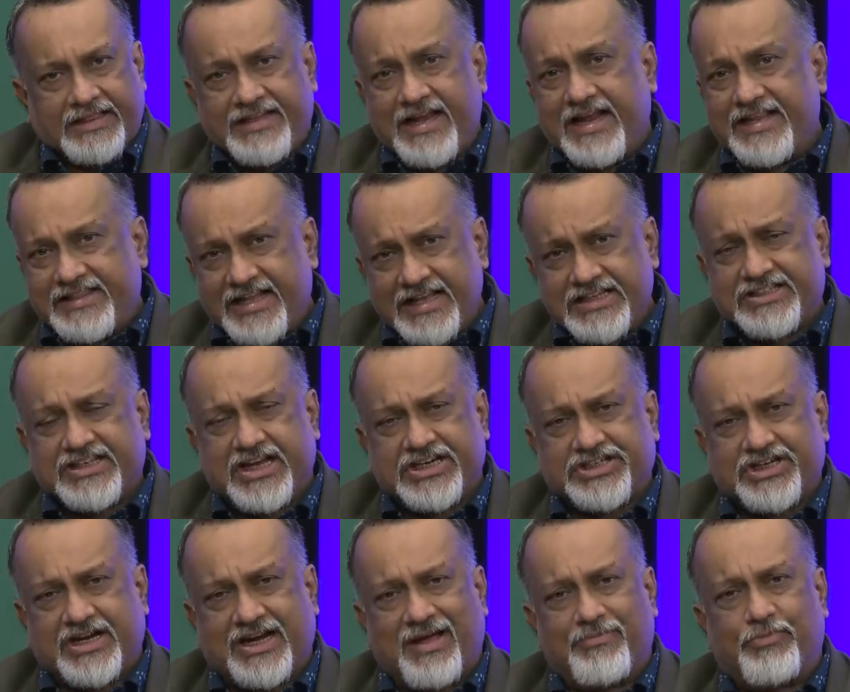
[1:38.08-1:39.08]
In this
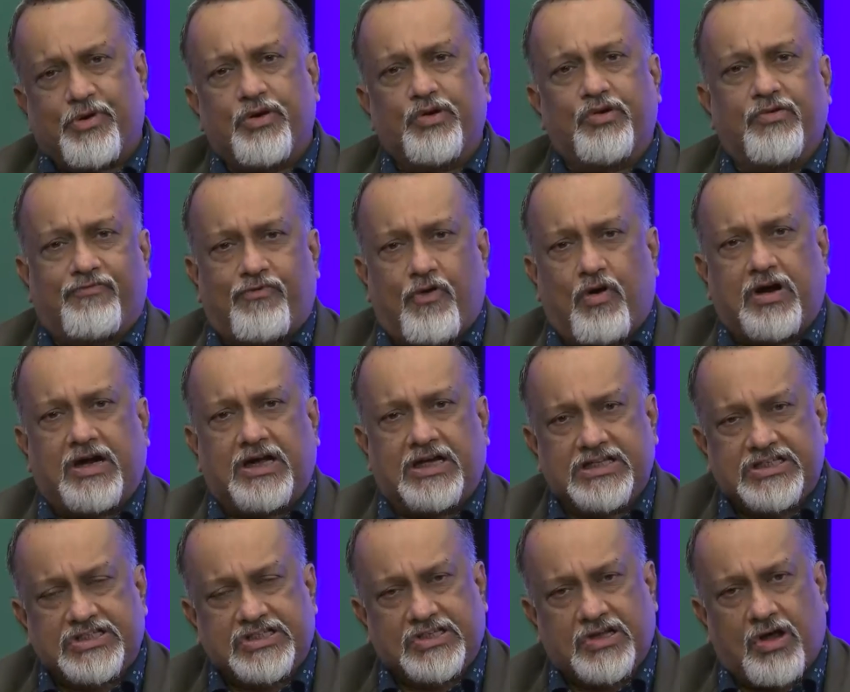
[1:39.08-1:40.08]
session I am going to
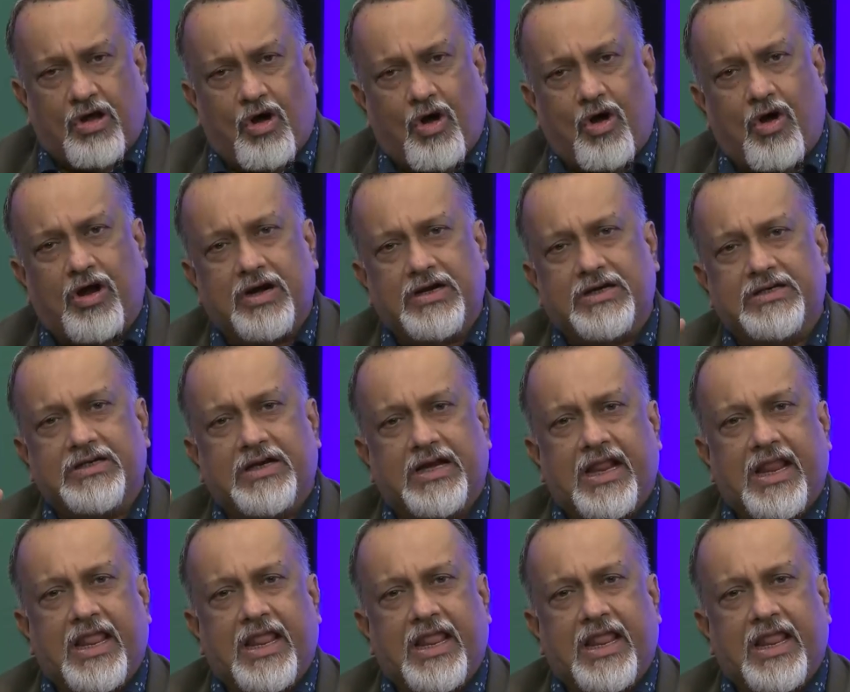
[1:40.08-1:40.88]
focus on